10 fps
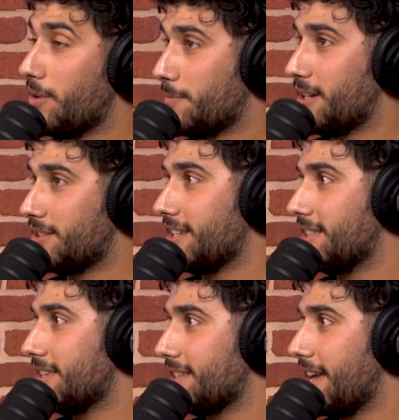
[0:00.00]
especially in
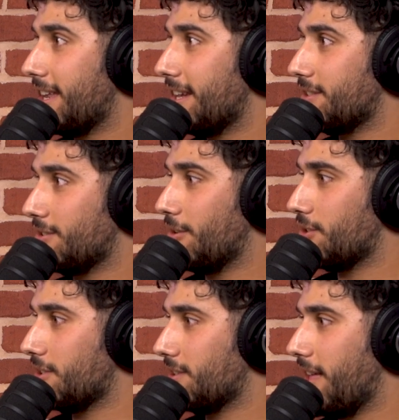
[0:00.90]
this day and age, is not
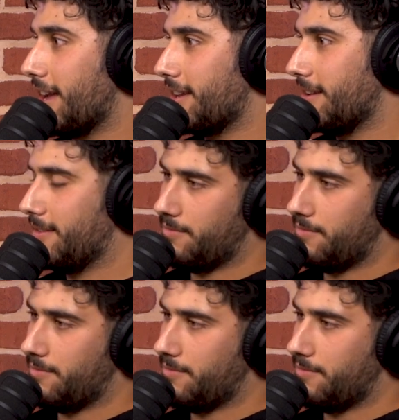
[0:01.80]
just like,